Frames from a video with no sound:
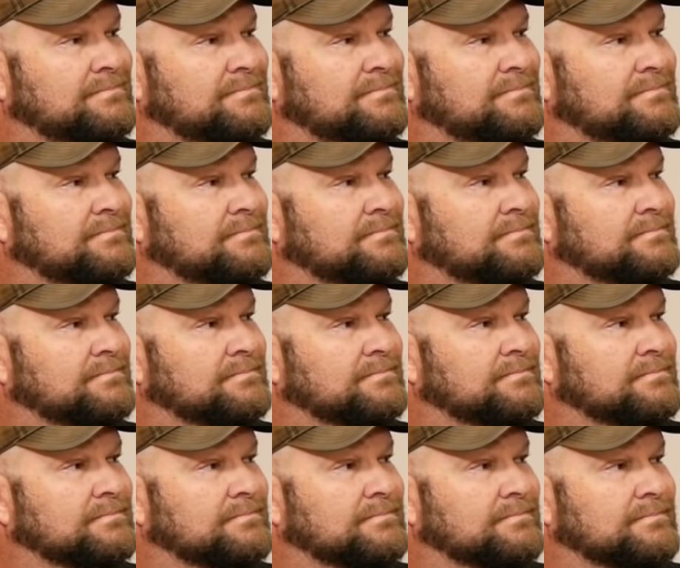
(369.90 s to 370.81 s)

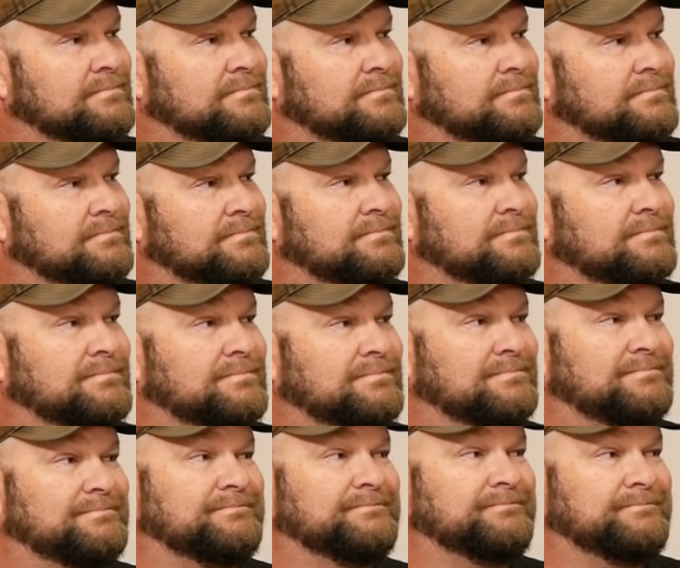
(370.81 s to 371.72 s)

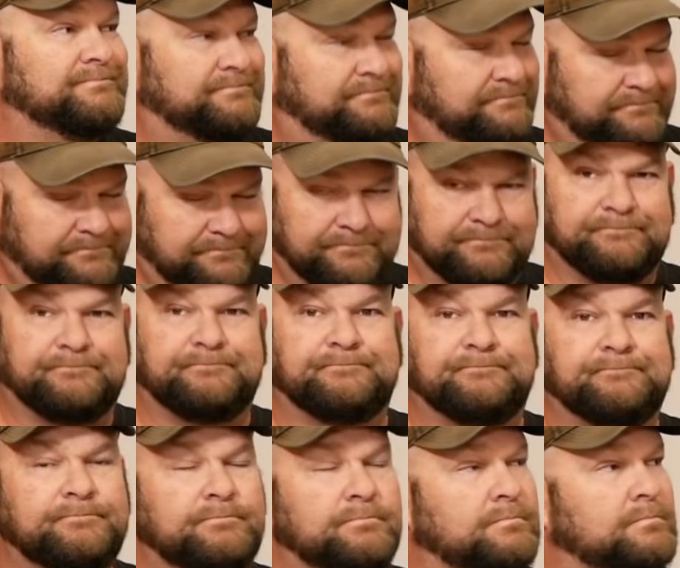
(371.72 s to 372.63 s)

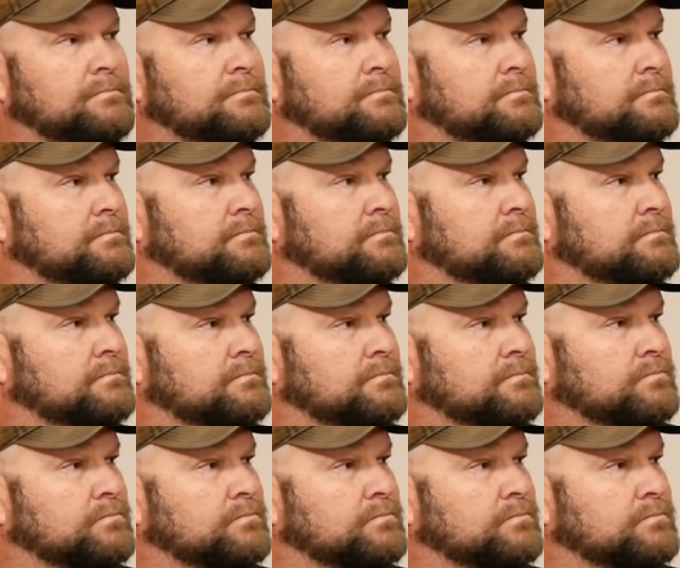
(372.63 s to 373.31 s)
(silent)